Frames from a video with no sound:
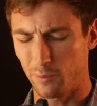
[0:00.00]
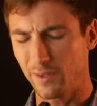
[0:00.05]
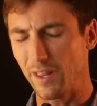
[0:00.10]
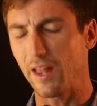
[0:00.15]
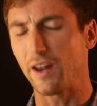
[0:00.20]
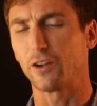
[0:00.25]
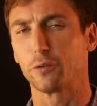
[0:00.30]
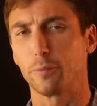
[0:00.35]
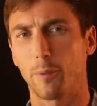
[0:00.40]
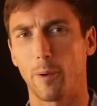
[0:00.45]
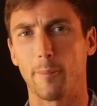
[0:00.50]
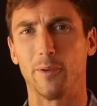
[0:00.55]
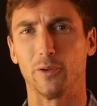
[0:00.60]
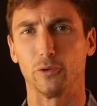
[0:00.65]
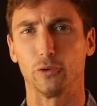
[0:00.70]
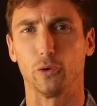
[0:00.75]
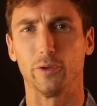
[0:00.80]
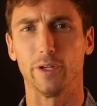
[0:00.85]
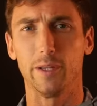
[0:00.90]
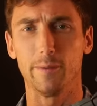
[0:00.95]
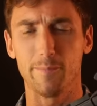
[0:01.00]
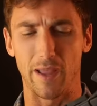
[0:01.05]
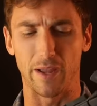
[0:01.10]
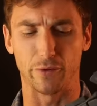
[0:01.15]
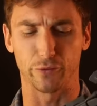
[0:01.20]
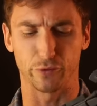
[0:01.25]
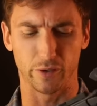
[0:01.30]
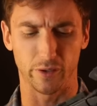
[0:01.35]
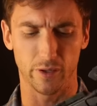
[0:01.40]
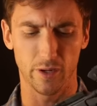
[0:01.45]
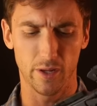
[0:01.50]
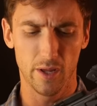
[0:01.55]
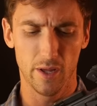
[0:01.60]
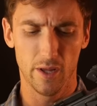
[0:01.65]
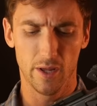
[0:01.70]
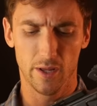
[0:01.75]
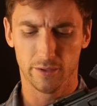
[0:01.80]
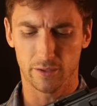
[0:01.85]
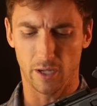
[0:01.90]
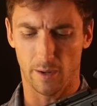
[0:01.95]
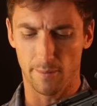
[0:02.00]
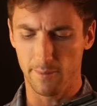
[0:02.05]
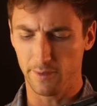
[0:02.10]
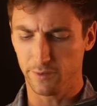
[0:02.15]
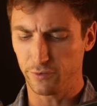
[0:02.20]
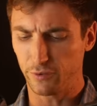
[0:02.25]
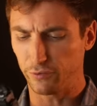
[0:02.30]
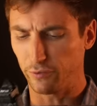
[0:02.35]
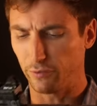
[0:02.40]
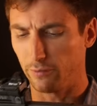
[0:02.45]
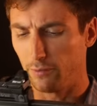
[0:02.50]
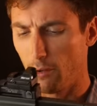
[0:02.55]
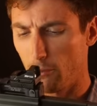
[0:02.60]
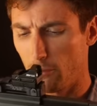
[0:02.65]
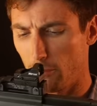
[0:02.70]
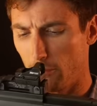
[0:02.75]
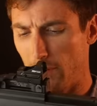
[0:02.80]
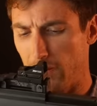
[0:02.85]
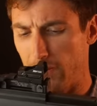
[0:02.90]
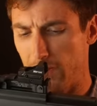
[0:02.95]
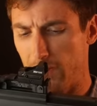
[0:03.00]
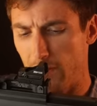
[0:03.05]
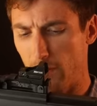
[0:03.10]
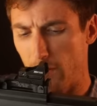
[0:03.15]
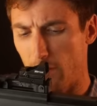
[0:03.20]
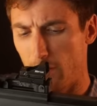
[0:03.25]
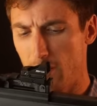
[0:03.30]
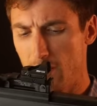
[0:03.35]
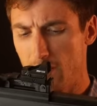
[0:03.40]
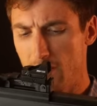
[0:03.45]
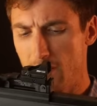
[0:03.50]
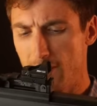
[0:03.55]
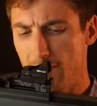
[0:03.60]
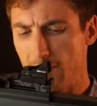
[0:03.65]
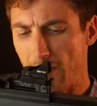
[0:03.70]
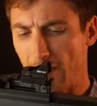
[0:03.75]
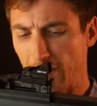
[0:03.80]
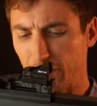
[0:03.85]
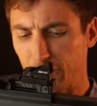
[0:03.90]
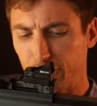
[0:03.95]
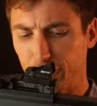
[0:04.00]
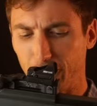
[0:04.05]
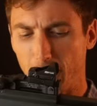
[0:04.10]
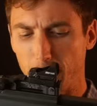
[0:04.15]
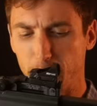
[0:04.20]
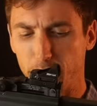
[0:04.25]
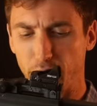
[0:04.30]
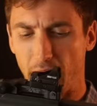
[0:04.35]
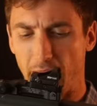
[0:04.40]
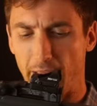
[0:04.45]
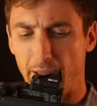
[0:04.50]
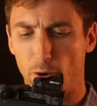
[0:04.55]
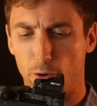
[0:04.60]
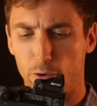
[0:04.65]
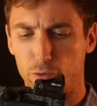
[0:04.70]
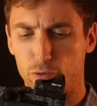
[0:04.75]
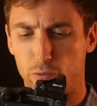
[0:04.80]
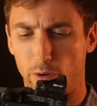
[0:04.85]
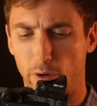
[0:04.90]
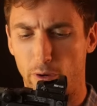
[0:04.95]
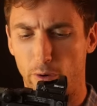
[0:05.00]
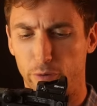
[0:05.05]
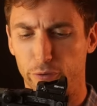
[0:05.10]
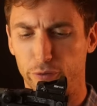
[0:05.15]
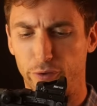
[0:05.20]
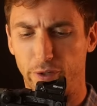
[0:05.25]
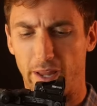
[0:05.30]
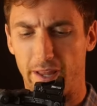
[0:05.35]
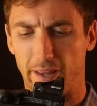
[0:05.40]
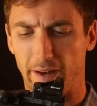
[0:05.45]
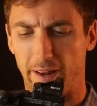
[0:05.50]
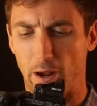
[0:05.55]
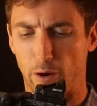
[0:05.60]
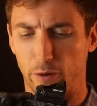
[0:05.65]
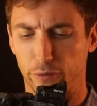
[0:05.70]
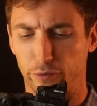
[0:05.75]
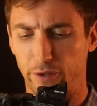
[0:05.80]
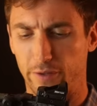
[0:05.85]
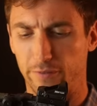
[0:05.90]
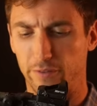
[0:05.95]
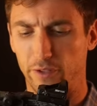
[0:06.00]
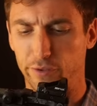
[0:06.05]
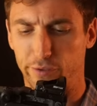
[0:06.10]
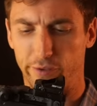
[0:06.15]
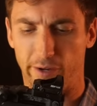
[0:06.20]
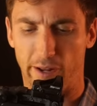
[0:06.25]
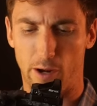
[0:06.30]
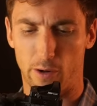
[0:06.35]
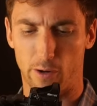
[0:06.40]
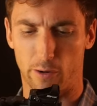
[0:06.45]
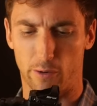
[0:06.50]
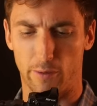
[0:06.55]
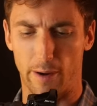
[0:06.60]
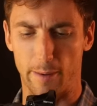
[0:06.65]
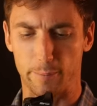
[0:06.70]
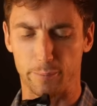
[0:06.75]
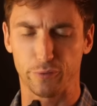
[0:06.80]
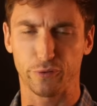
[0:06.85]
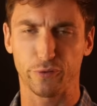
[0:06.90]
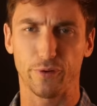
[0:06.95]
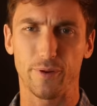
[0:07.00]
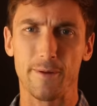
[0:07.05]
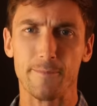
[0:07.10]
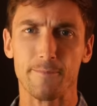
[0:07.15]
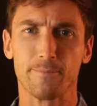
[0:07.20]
Well, not experimental, he makes it, Tommy makes this lower right here that accepts AR triggers and AR safeties and AR grips.